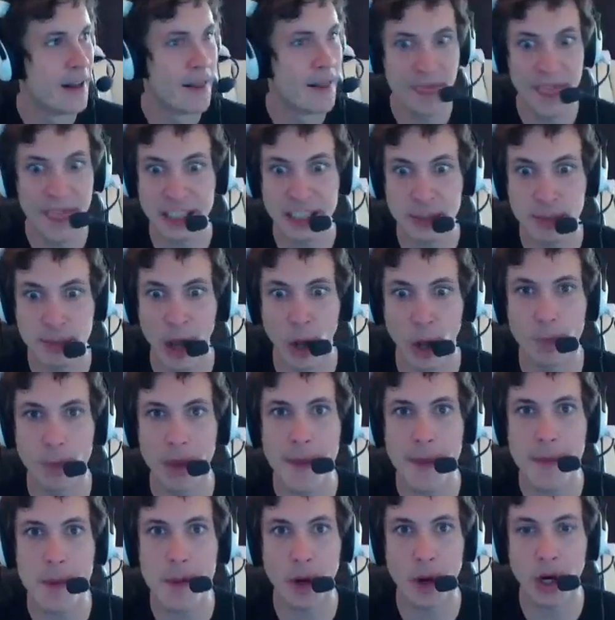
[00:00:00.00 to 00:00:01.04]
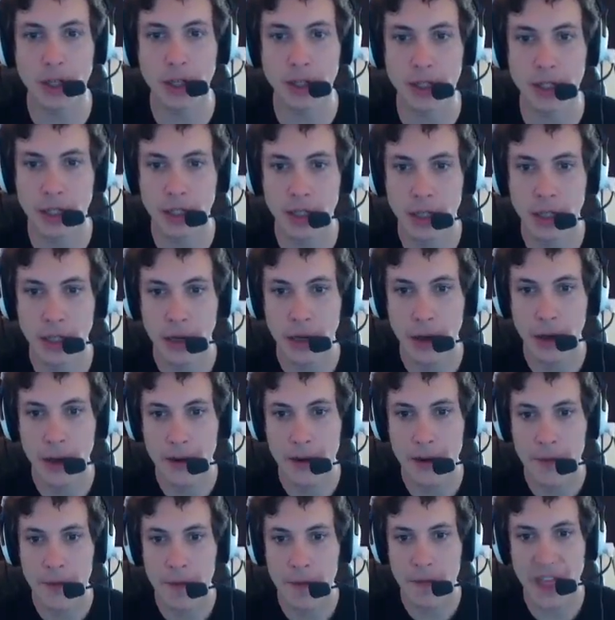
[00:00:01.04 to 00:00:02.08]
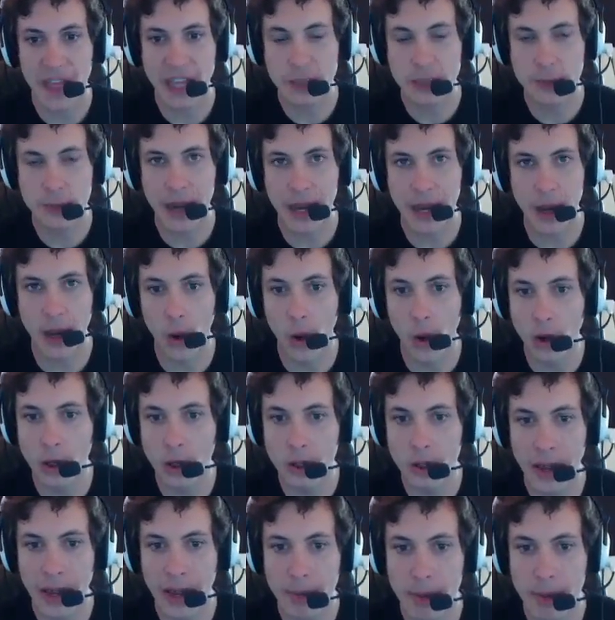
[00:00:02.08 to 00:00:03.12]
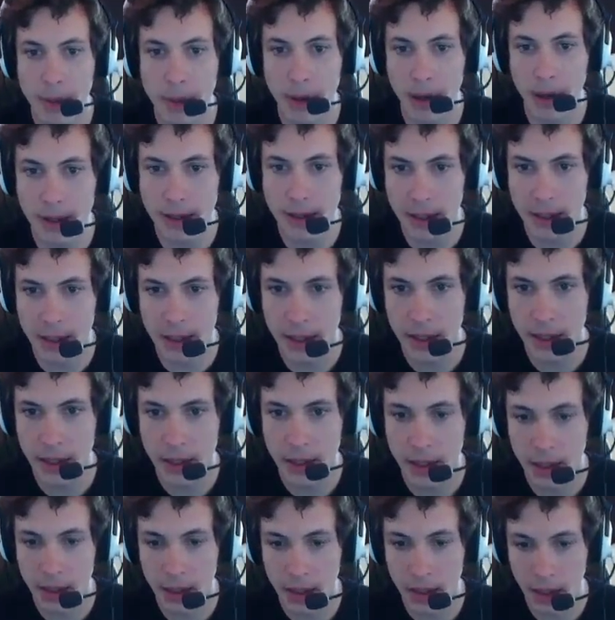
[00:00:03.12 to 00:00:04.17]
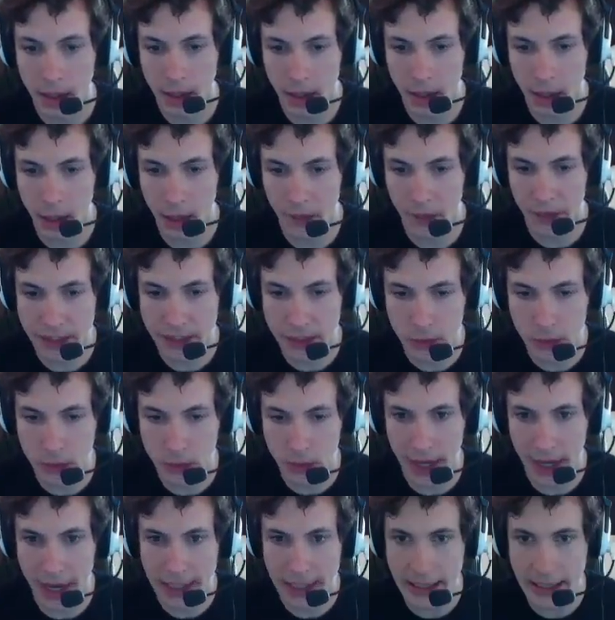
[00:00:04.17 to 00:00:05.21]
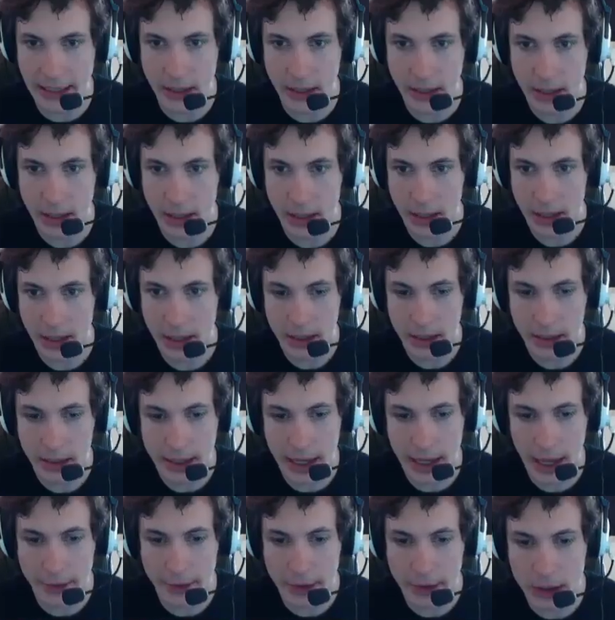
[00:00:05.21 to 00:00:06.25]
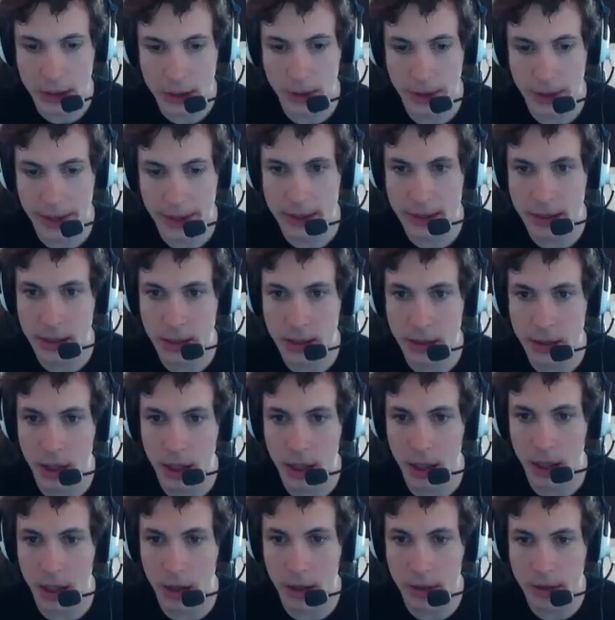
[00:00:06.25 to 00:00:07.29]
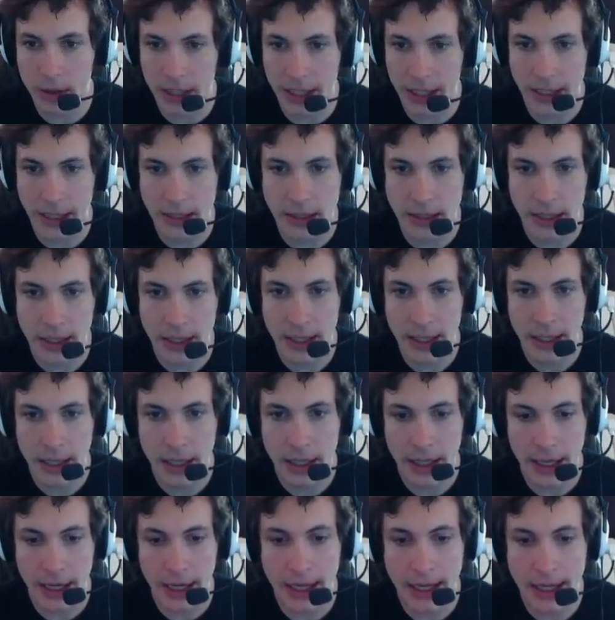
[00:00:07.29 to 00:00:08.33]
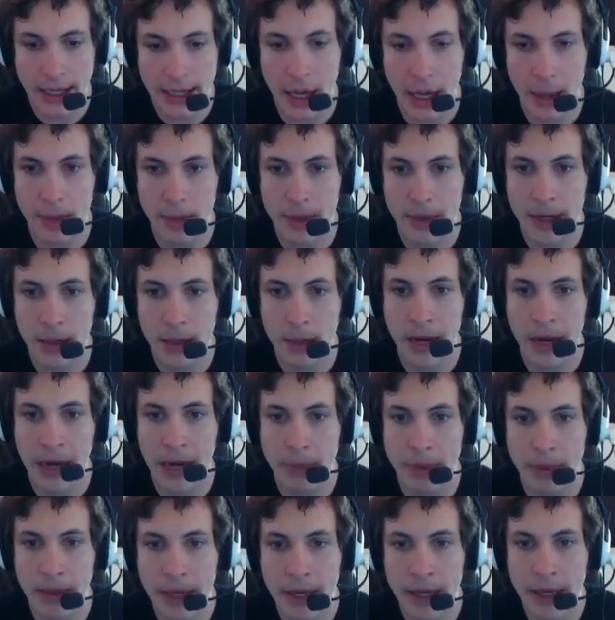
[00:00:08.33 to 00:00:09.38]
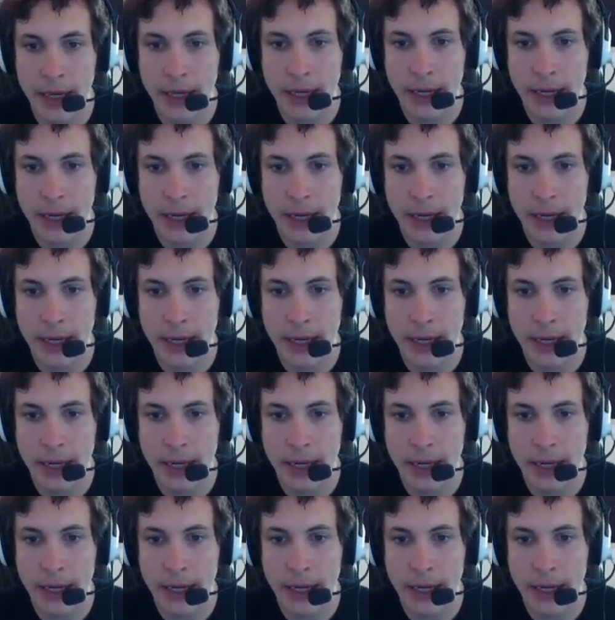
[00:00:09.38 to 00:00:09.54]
That's my old baby bird. That's my old baby bird. Oh, that's great. Now there's two here, too. Oh, jeez. Eat up, little baby.